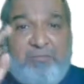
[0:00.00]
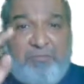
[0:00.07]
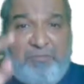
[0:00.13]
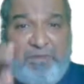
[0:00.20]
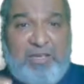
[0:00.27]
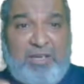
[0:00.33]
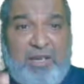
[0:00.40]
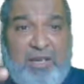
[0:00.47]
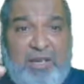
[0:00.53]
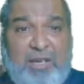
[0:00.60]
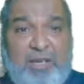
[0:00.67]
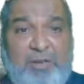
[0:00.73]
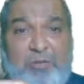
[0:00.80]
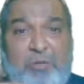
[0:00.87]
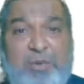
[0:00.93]
We
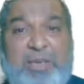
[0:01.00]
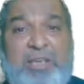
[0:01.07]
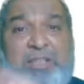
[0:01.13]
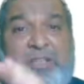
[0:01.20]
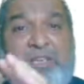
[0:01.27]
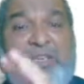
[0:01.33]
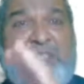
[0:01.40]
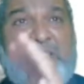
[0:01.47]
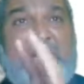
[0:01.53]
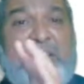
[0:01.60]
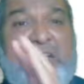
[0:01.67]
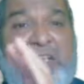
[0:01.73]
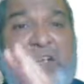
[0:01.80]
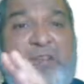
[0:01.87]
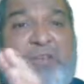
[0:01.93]
are knowing the
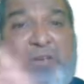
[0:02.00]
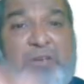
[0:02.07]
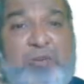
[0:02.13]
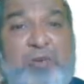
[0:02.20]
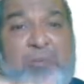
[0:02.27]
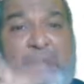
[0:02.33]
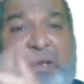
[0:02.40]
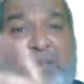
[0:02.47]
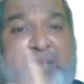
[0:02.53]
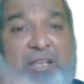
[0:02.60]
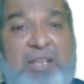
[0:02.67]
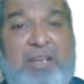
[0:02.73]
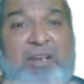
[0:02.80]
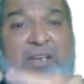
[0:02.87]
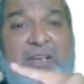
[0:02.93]
stratigraphic top and their